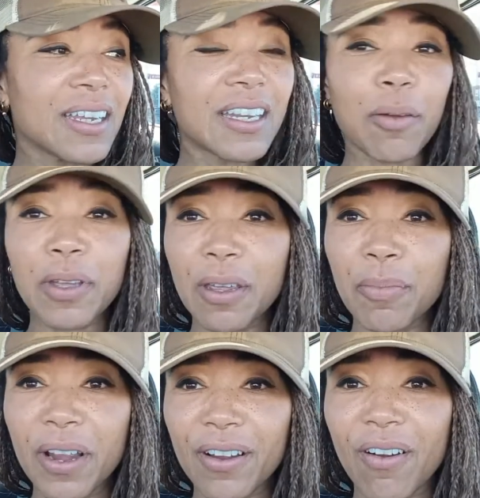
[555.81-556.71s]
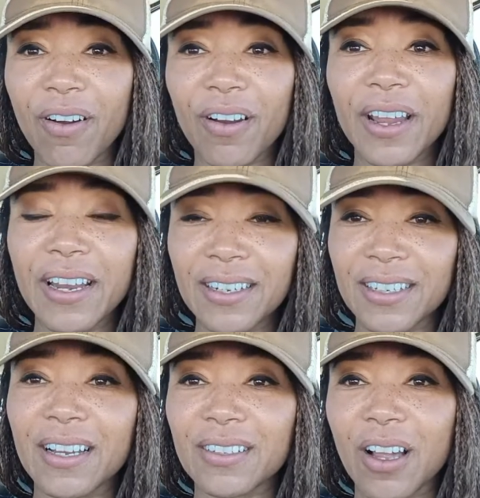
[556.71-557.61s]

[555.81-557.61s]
now I'm in my car, in a tank